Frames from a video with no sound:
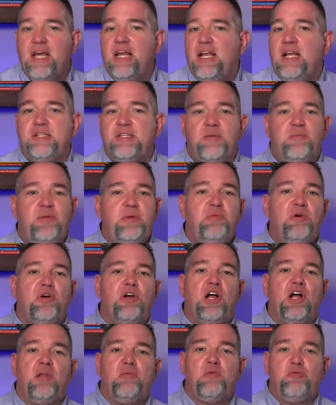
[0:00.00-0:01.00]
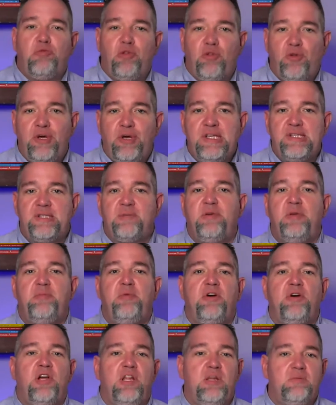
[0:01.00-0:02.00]
Now, some people call them employees, some
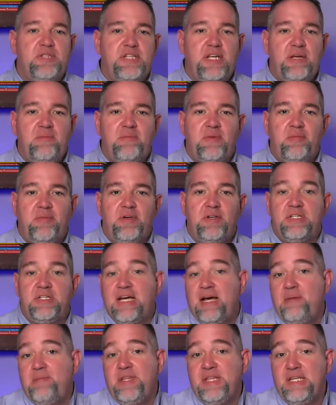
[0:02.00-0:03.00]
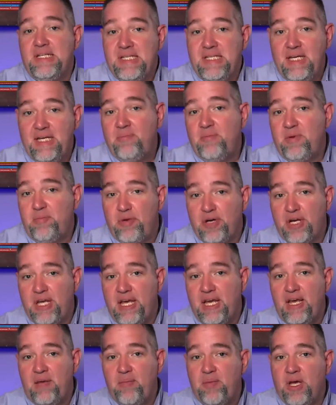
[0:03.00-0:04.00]
people call them team members. I'm in the team member
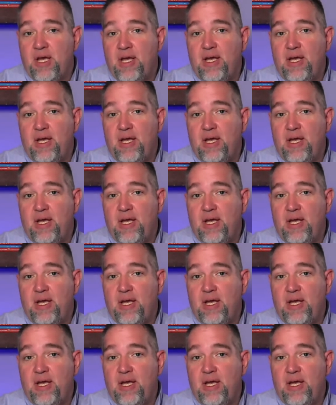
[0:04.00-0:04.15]
camp.